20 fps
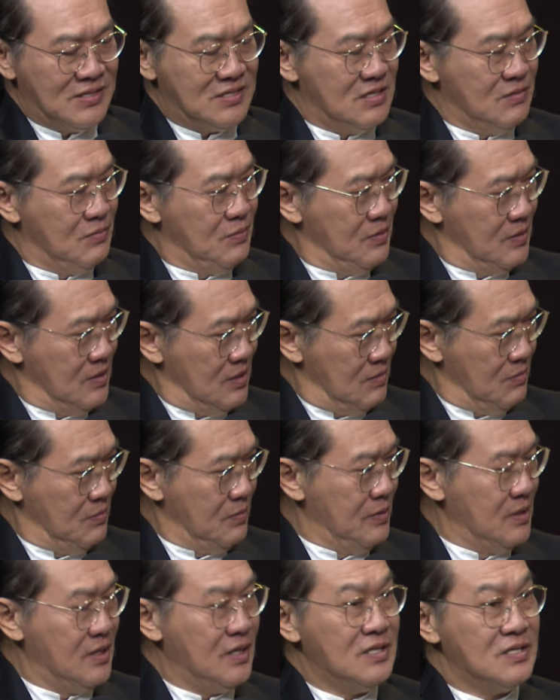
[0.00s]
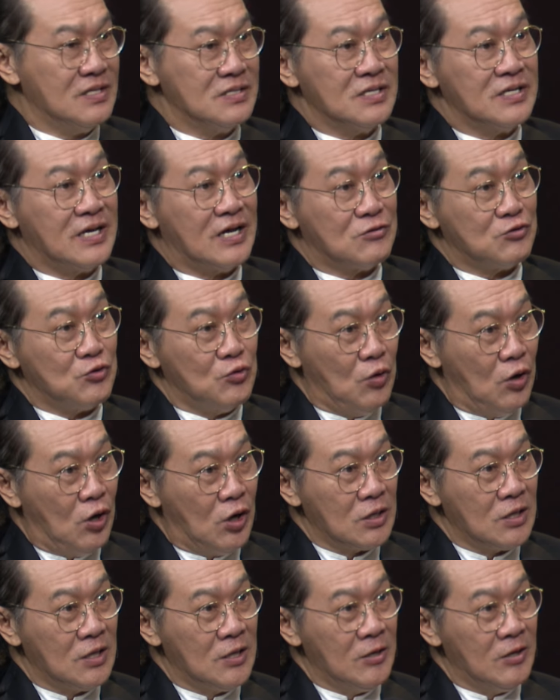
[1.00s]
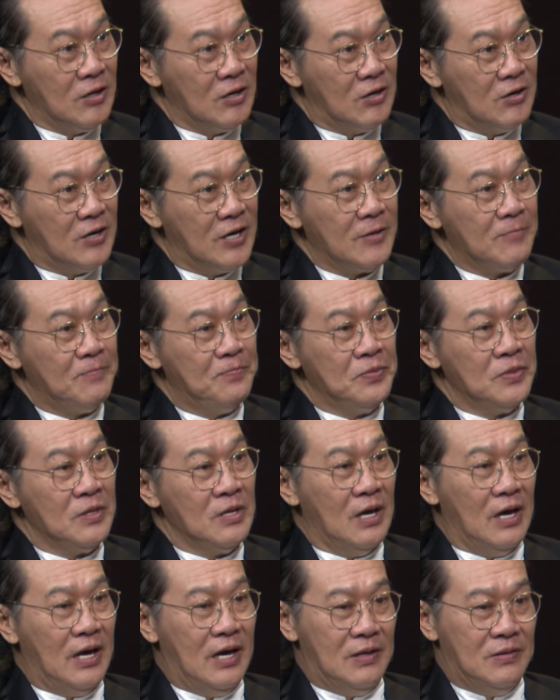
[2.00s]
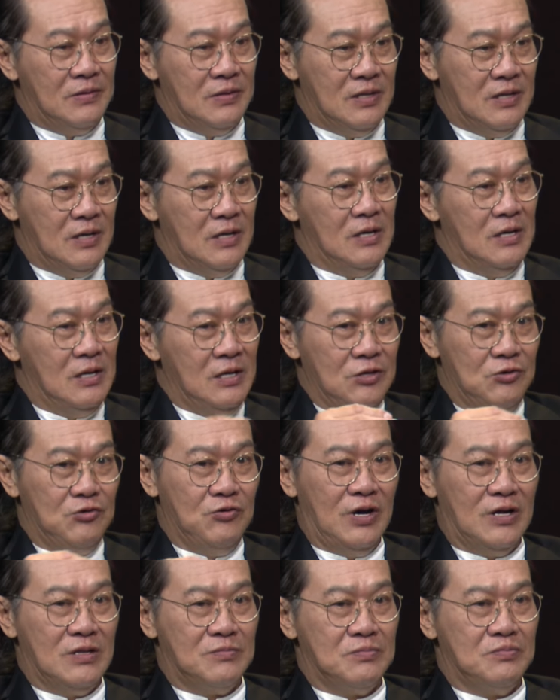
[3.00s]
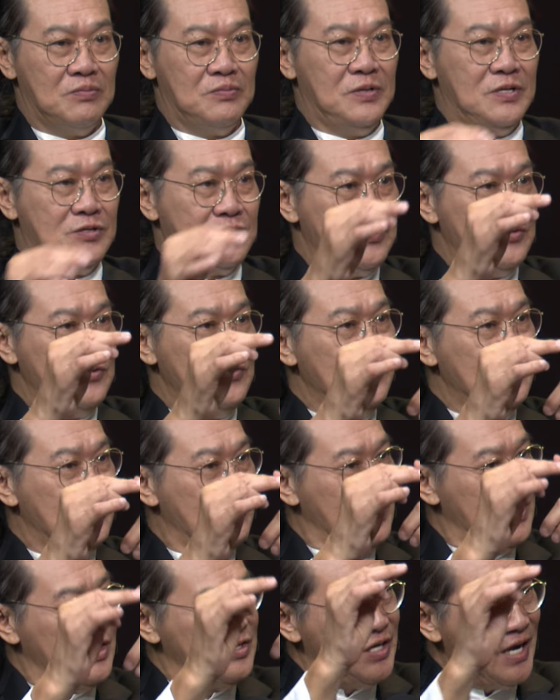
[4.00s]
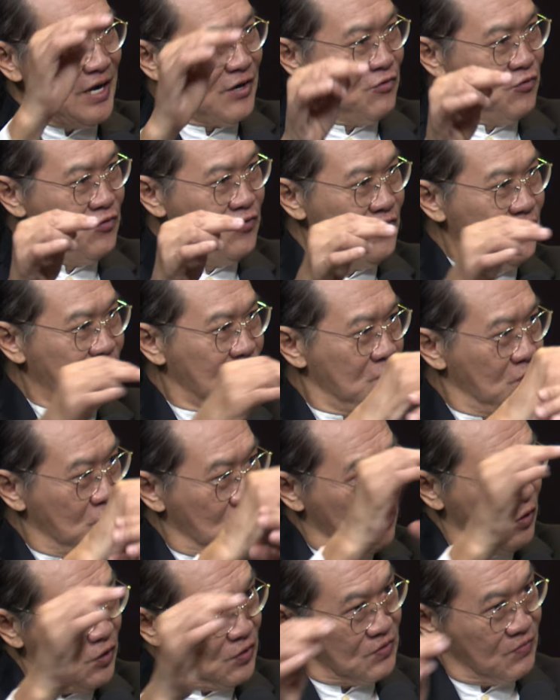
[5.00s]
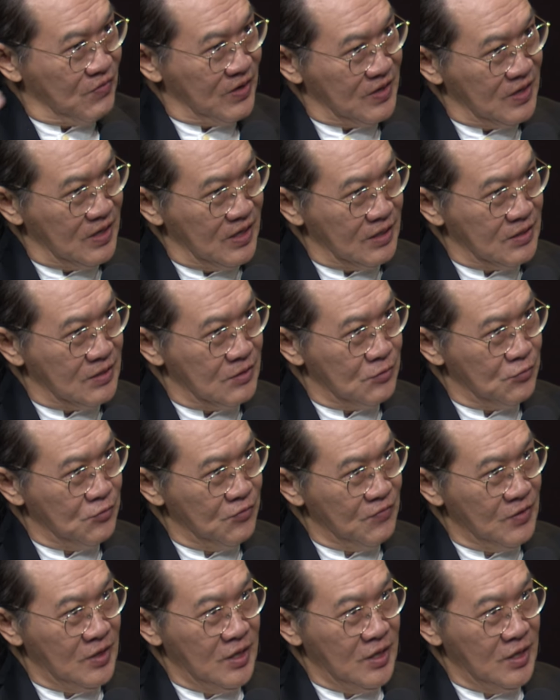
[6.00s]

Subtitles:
The building doesn't get too hot, all right? And you had pitch roofs with a jack roof to cross ventilate the roof.